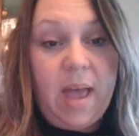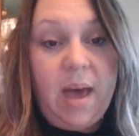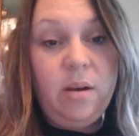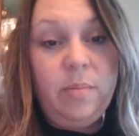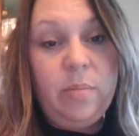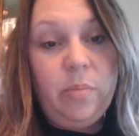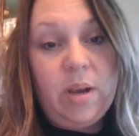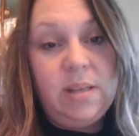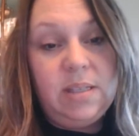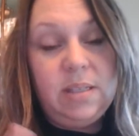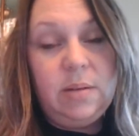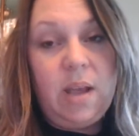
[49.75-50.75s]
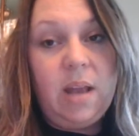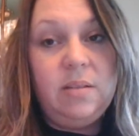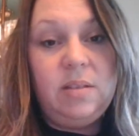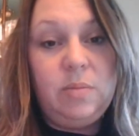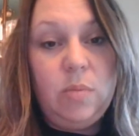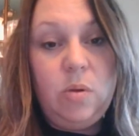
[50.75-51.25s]
The outer membrane's kind of
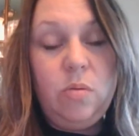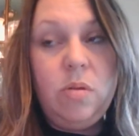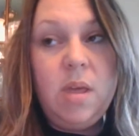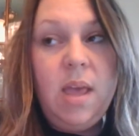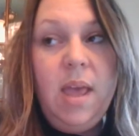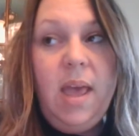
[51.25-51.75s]
smooth,